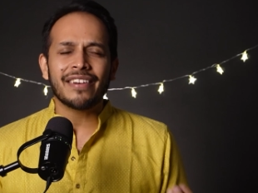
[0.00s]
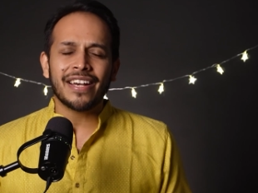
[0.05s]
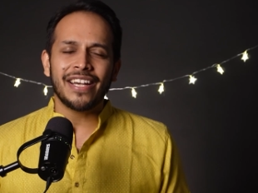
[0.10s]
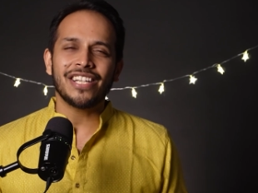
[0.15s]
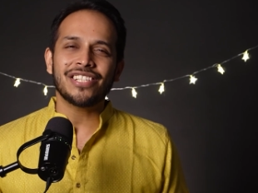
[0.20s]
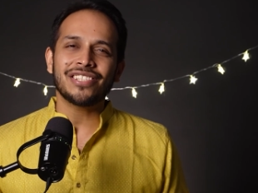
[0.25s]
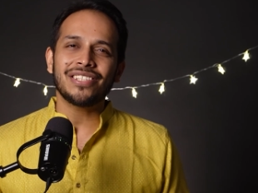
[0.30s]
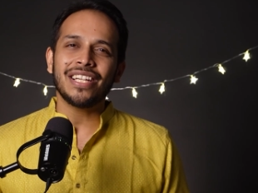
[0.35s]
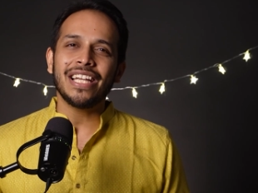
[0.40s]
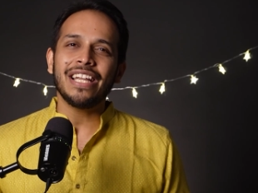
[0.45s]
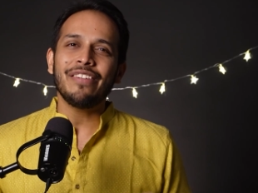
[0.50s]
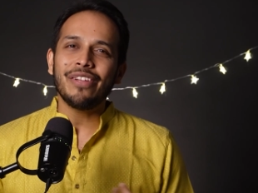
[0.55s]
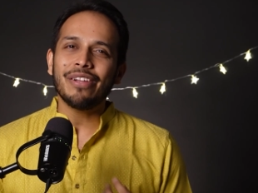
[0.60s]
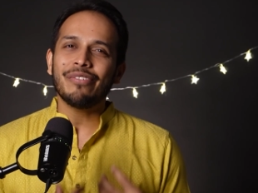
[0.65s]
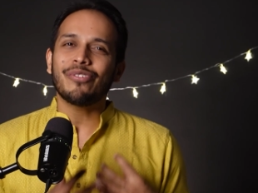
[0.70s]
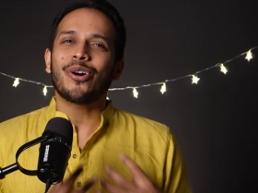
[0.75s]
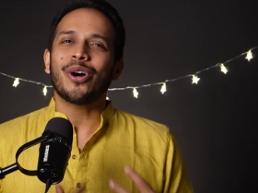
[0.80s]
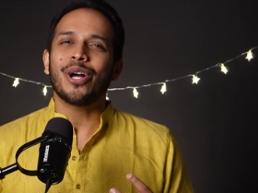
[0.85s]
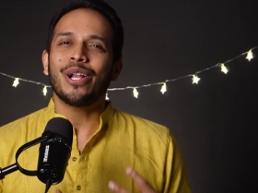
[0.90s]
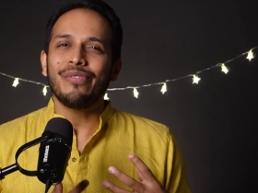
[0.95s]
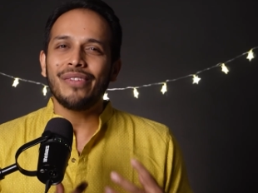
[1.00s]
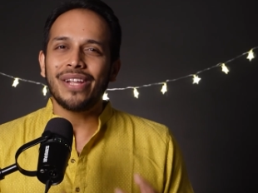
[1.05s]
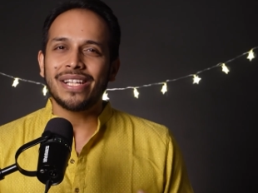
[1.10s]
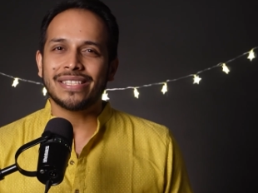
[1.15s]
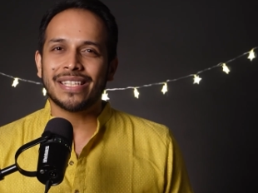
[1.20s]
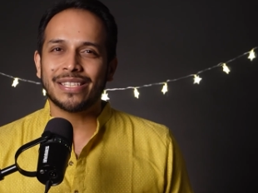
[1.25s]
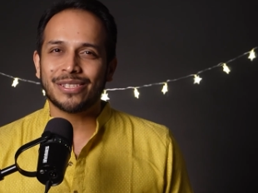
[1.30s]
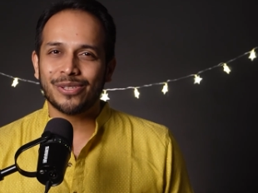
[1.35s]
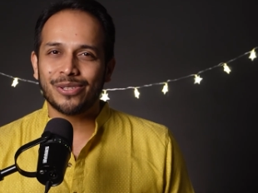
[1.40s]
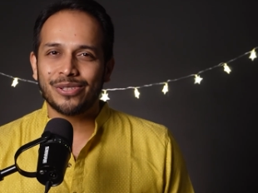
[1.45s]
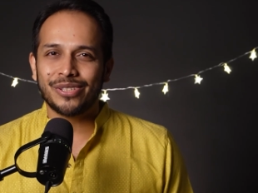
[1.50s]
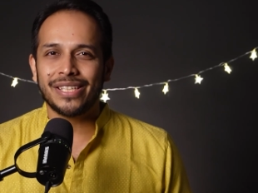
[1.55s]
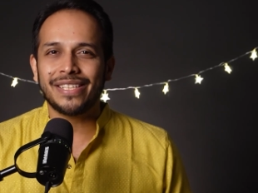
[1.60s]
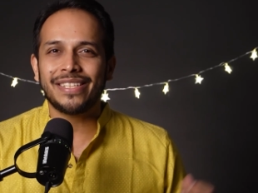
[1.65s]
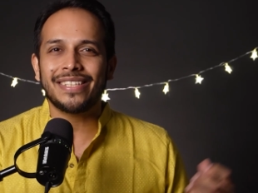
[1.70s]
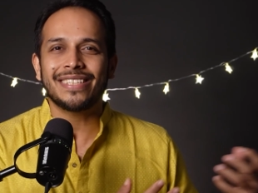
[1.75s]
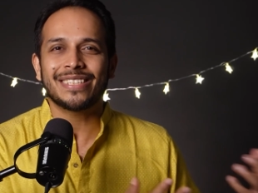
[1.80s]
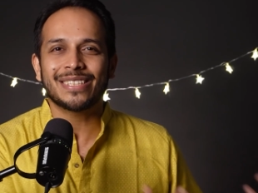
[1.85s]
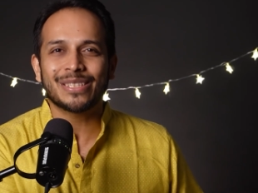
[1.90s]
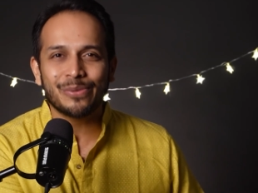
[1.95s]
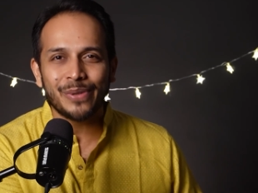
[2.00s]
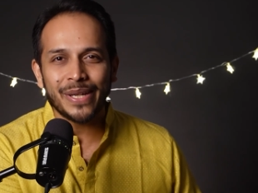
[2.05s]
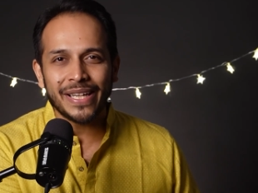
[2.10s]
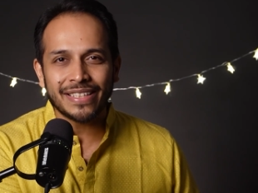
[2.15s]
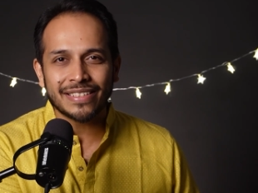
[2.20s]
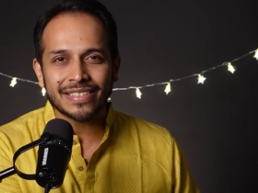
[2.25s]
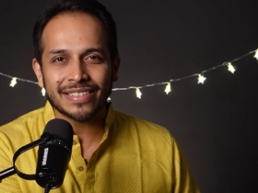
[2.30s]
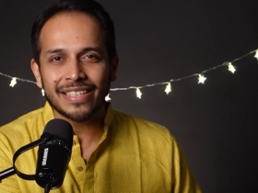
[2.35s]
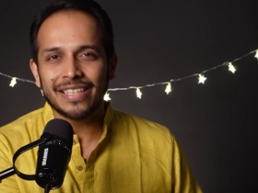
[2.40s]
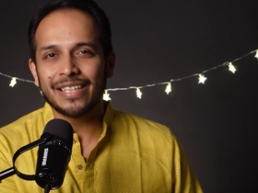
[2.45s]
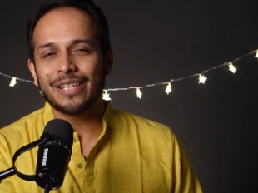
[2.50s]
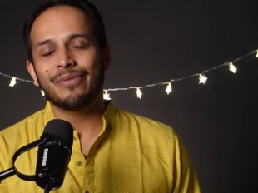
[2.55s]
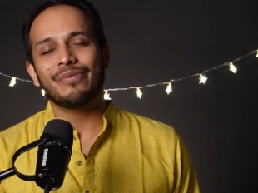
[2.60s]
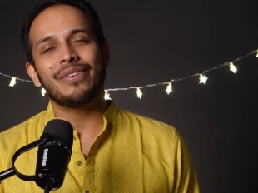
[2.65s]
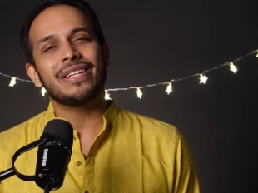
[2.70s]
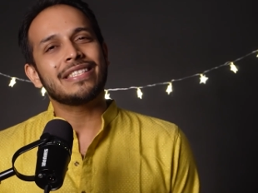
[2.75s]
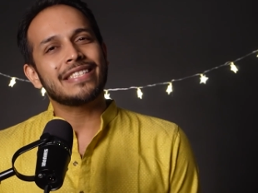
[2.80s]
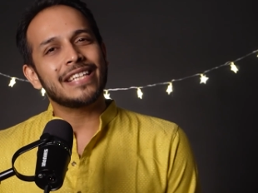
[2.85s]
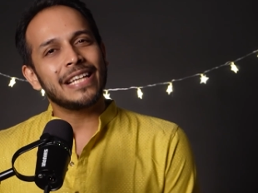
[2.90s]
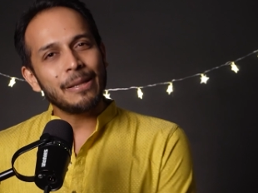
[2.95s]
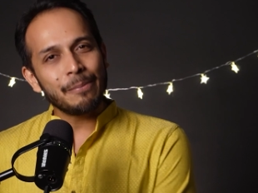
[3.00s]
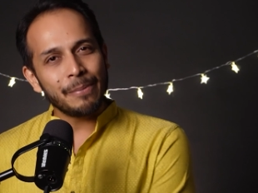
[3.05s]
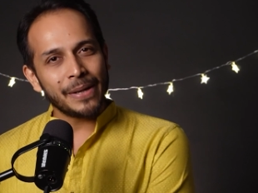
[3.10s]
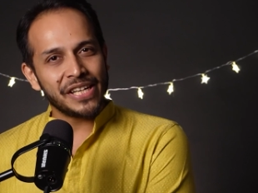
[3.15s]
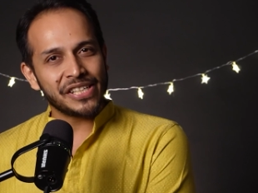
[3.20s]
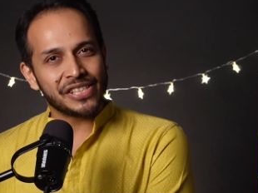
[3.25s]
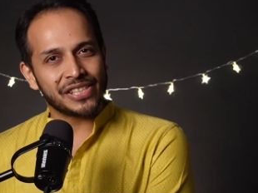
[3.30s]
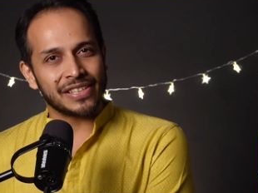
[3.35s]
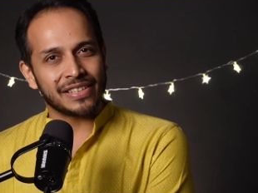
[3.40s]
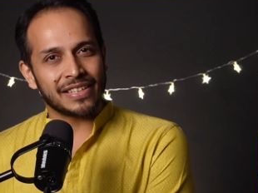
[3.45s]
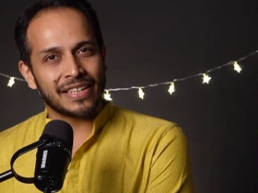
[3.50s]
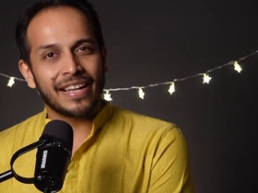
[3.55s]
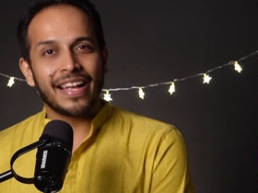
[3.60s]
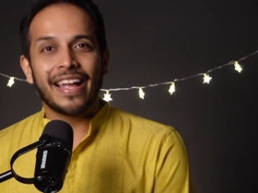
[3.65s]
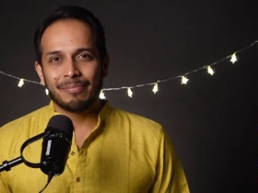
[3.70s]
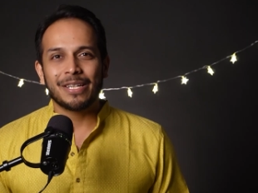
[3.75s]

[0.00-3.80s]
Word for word: traditionally we have always associated sweets with celebration.